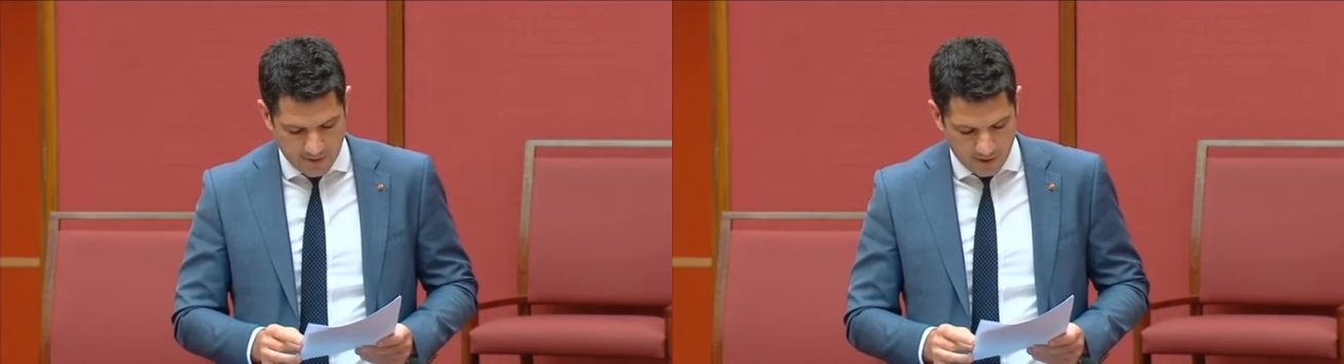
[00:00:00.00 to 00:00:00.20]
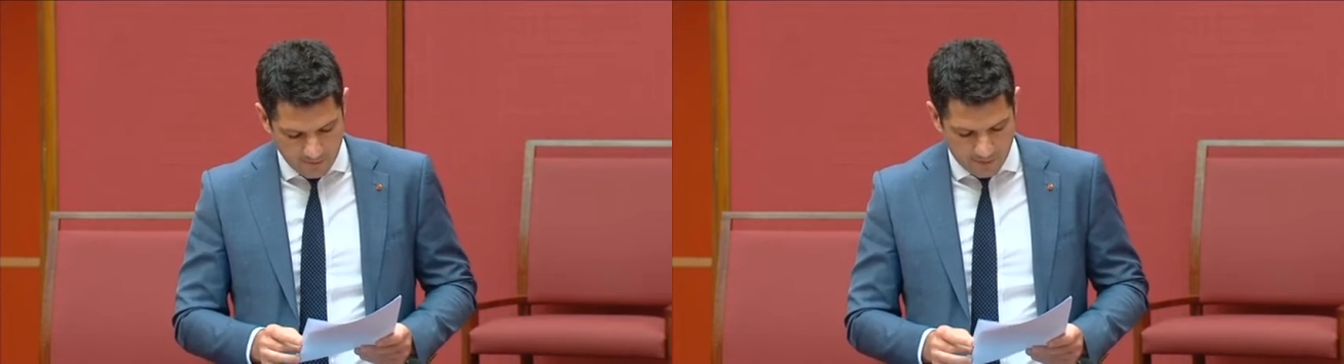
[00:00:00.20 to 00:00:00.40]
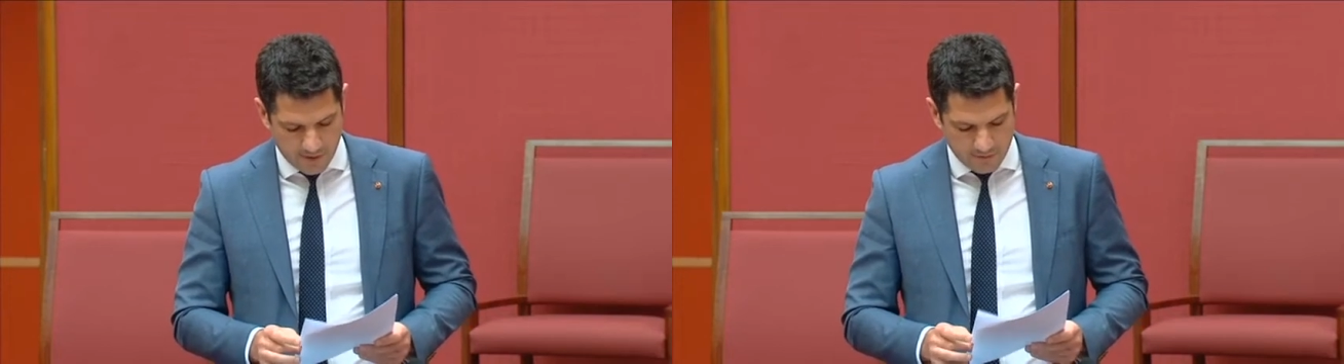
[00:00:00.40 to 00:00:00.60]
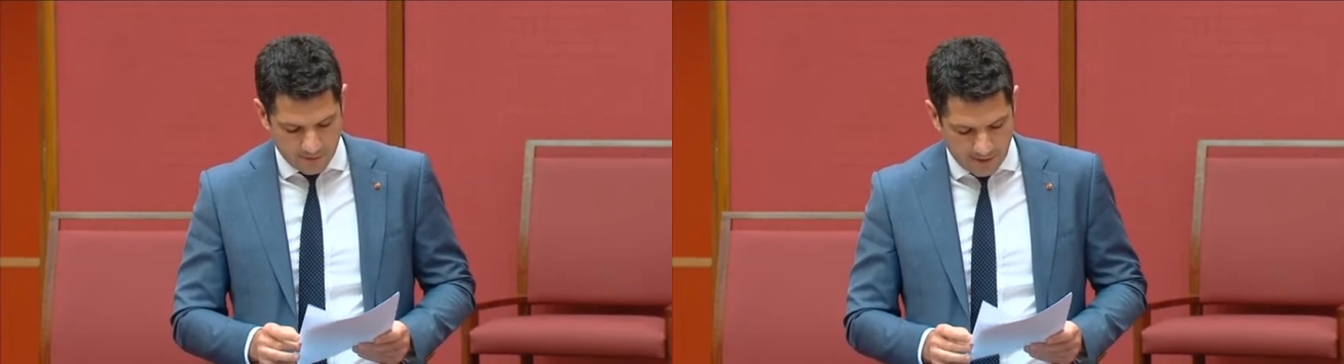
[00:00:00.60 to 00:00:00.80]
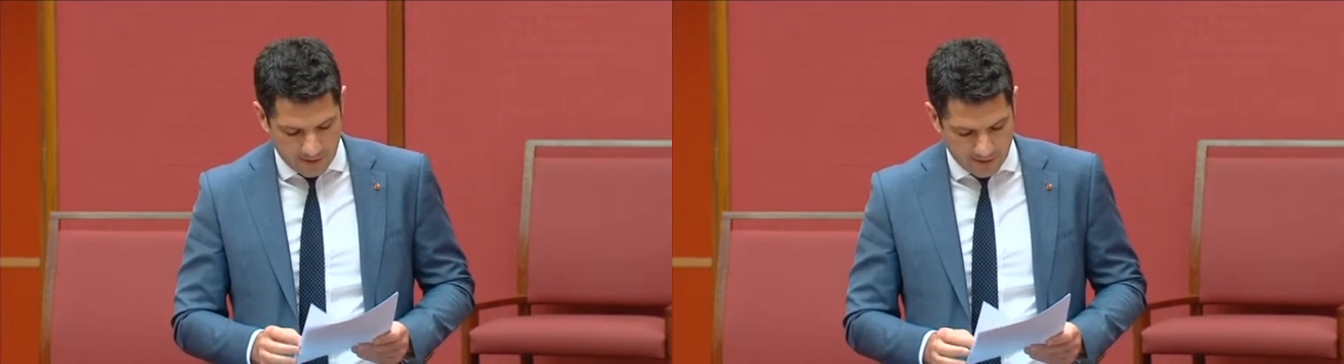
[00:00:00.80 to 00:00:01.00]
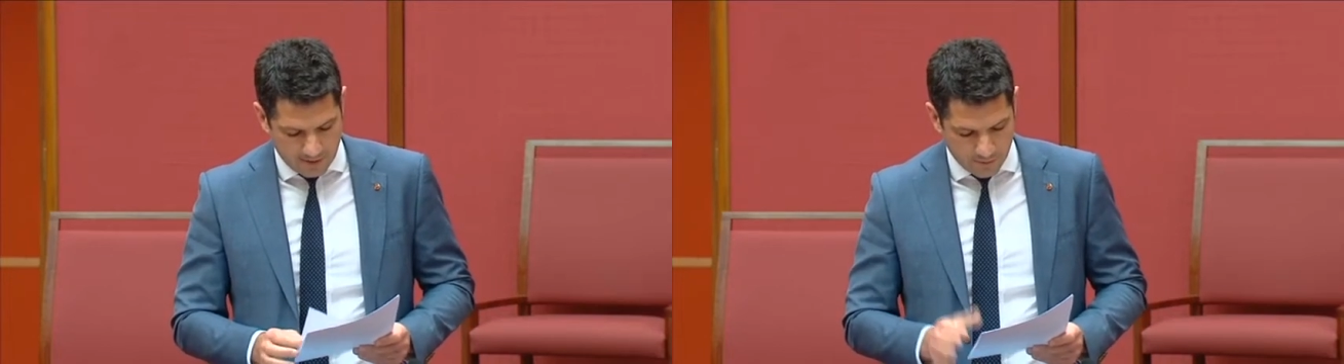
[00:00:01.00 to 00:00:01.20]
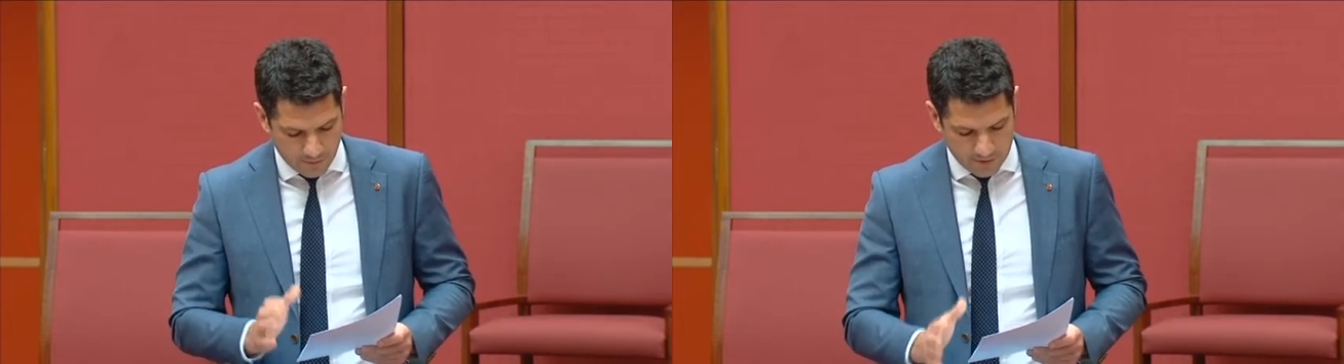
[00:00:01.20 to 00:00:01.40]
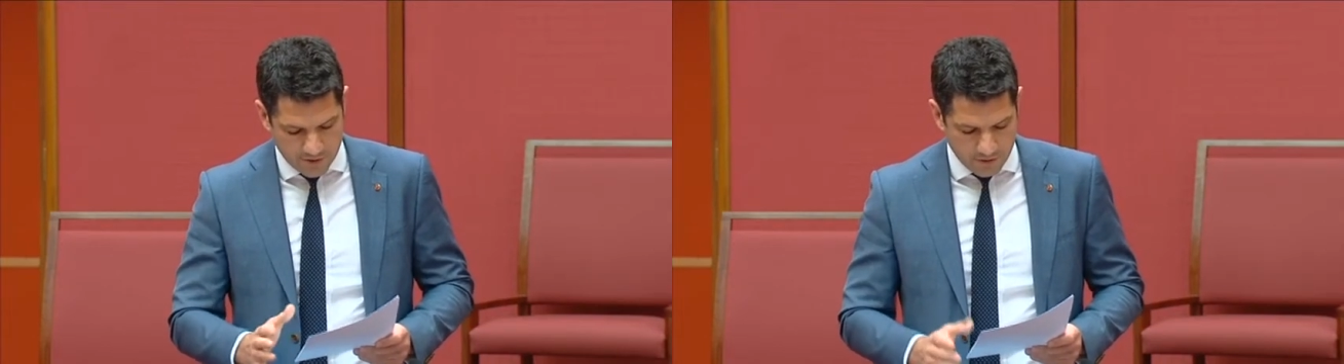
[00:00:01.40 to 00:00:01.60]
over and over again, and will
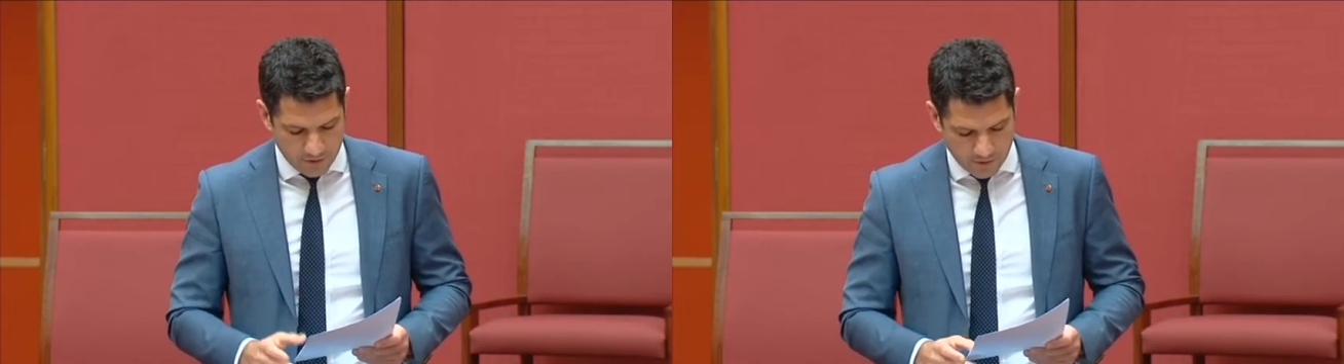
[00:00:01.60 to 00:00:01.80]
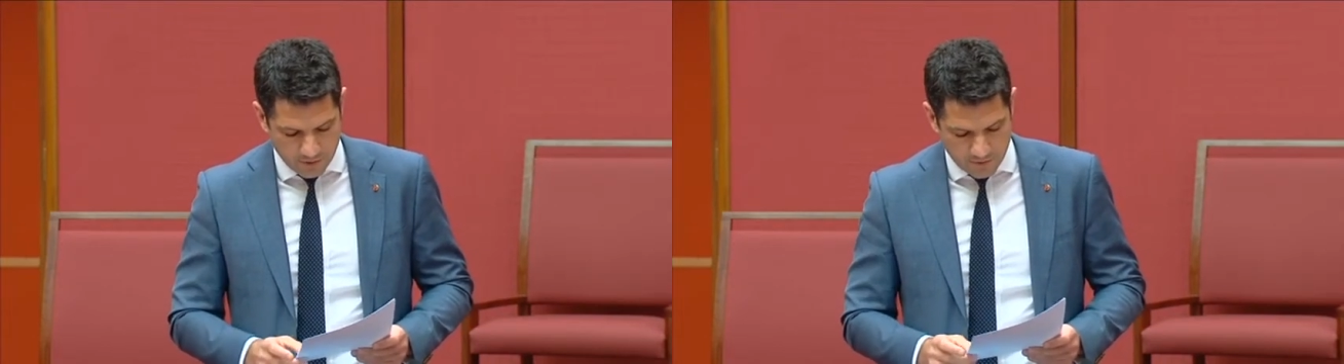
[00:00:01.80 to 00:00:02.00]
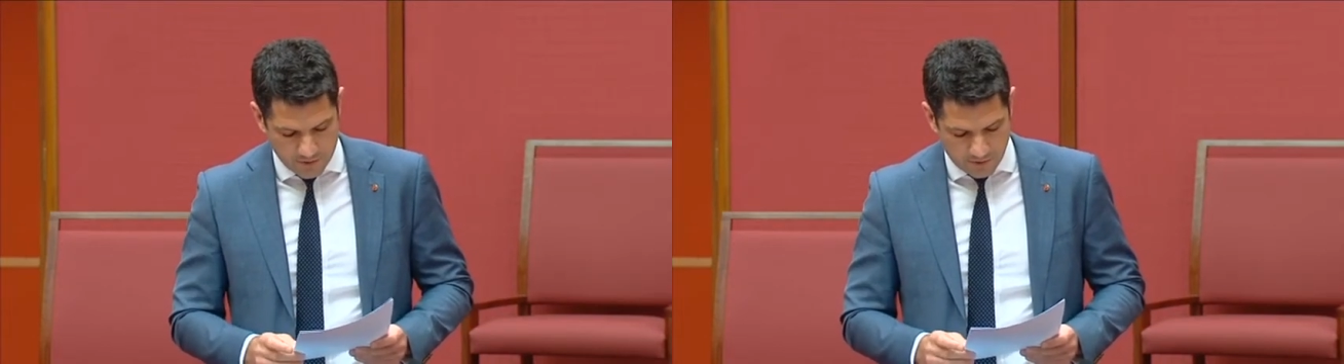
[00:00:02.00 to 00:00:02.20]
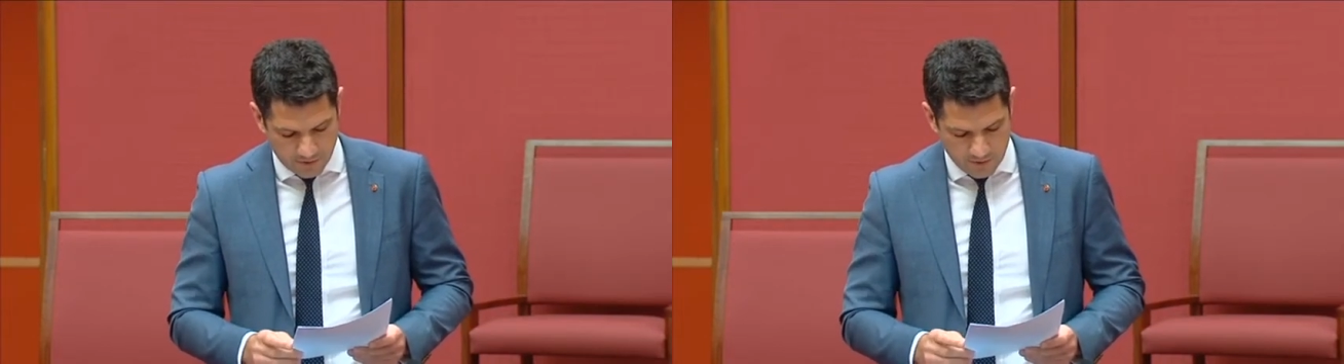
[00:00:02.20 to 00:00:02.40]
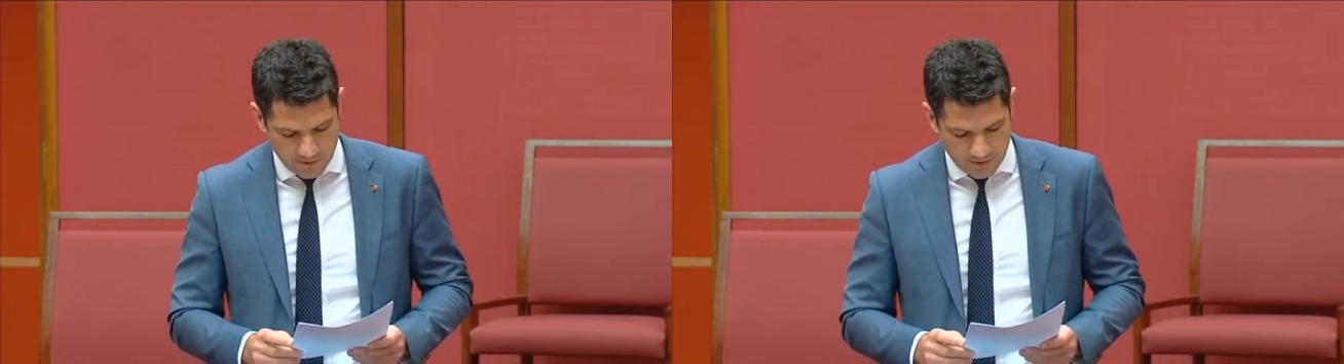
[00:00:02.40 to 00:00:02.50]
continue to do so,